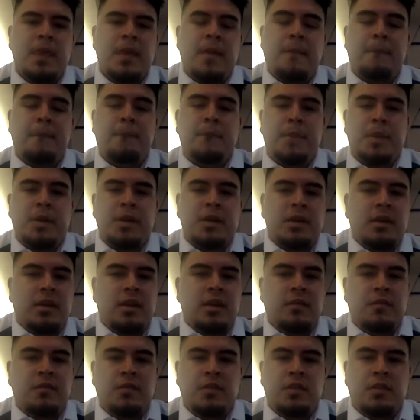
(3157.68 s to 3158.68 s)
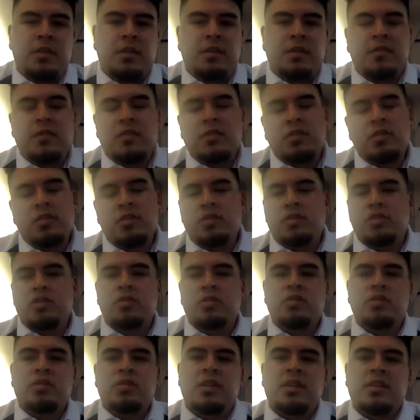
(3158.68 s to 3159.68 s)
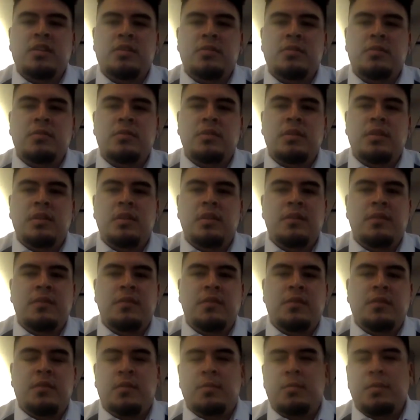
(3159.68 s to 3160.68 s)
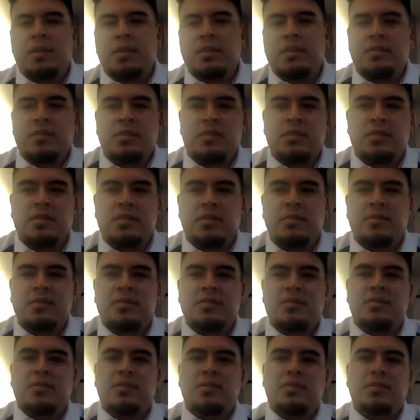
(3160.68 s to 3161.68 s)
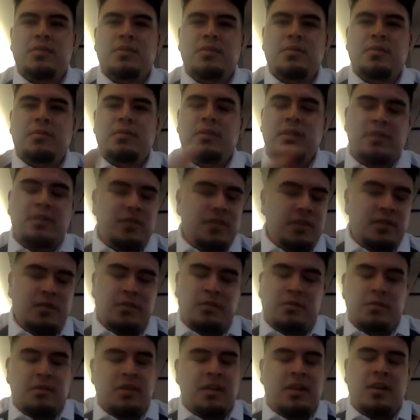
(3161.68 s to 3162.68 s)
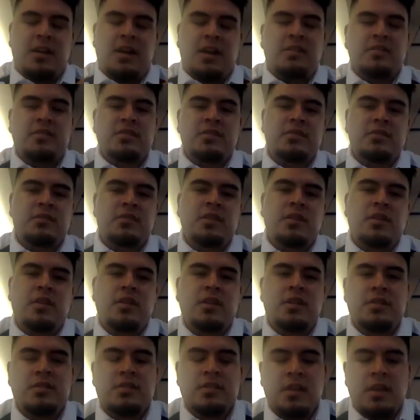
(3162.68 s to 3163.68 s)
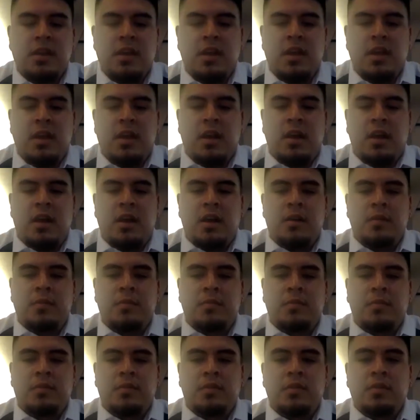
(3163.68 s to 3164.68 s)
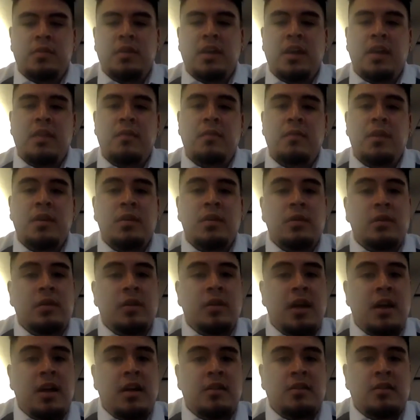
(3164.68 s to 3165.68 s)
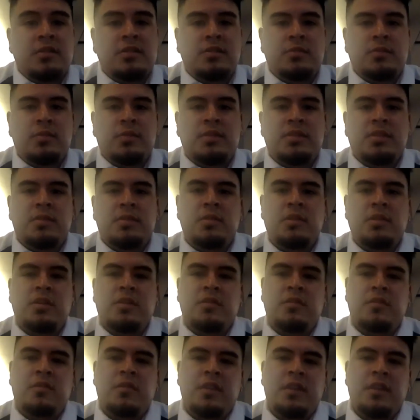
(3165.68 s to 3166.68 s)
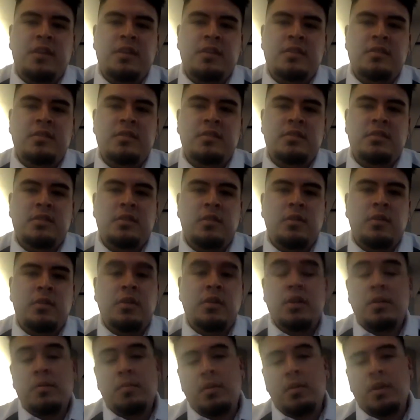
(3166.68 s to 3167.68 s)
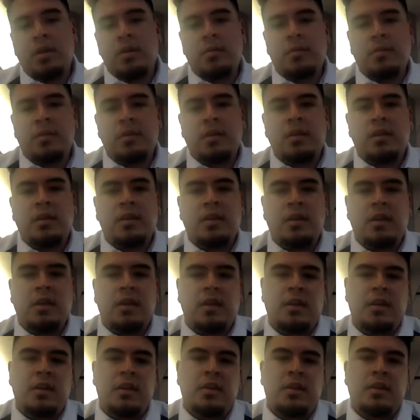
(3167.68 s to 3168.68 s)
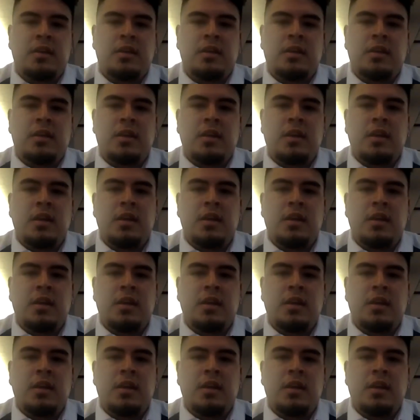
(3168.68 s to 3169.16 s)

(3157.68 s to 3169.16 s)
But if you choose not to live or be associated with the school living housing regards, you can rent a house with some of your friends or an apartment, and